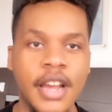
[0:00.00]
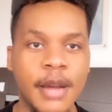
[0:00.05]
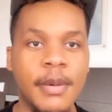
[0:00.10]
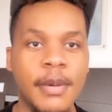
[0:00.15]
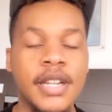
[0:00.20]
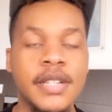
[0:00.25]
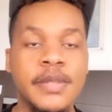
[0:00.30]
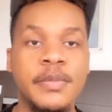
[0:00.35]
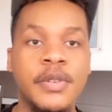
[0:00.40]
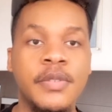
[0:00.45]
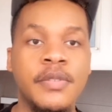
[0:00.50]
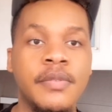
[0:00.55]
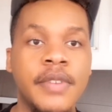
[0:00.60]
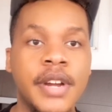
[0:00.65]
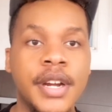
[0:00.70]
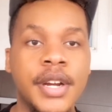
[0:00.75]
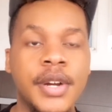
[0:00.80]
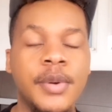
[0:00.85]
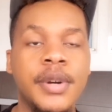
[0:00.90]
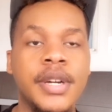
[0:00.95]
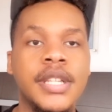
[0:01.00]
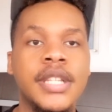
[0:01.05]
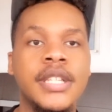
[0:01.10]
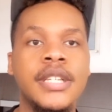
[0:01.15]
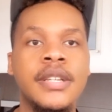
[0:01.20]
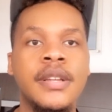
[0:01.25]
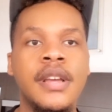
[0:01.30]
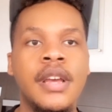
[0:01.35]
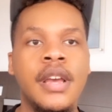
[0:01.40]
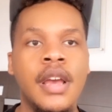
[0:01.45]
everybody's moving very
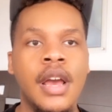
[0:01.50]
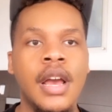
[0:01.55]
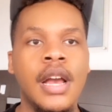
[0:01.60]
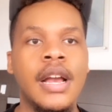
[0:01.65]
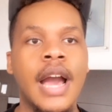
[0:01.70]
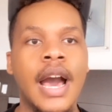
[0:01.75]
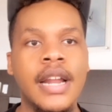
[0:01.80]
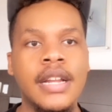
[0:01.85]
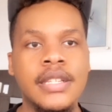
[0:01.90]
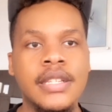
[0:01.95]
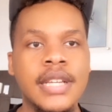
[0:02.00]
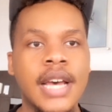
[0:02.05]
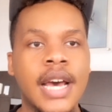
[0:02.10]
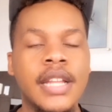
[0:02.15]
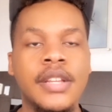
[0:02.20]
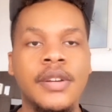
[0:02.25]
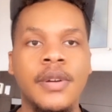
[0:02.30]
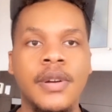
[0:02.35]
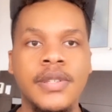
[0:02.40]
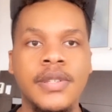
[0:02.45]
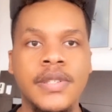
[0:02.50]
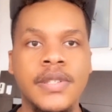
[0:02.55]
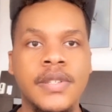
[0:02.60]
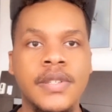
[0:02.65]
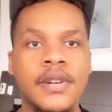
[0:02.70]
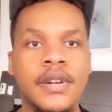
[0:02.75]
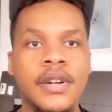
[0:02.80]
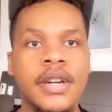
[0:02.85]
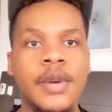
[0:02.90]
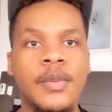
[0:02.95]
quickly got inside the grocery
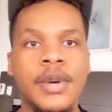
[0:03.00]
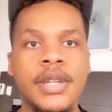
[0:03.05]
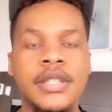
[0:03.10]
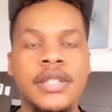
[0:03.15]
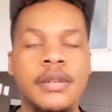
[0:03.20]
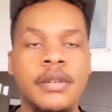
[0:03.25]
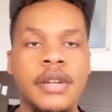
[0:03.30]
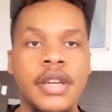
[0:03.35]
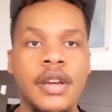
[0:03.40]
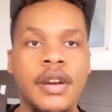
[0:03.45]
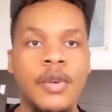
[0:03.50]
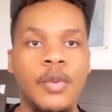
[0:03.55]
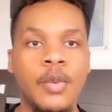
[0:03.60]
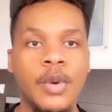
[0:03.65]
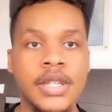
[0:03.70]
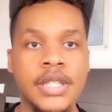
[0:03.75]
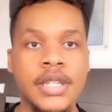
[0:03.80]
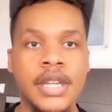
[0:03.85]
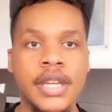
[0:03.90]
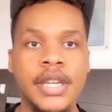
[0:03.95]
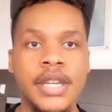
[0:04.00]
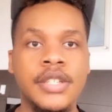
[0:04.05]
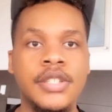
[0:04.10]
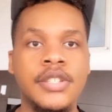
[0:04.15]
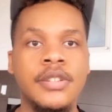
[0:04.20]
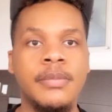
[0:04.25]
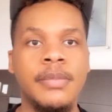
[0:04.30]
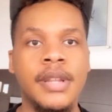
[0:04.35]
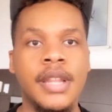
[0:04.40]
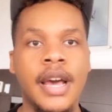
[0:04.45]
store, it wasn't a, wasn't an issue.